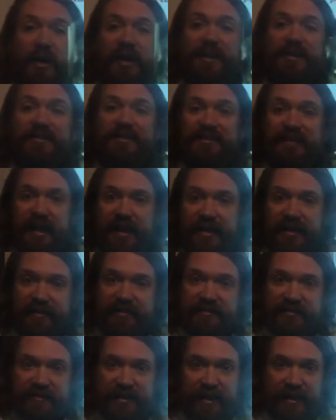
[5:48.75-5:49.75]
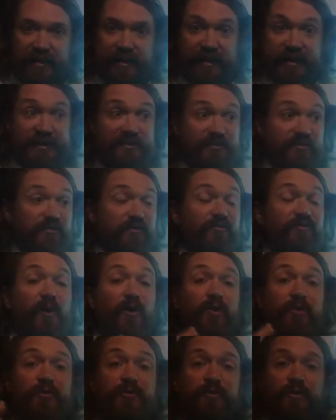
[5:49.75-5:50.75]
excited state. It gets
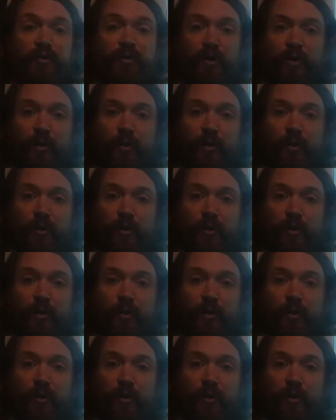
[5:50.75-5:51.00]
farther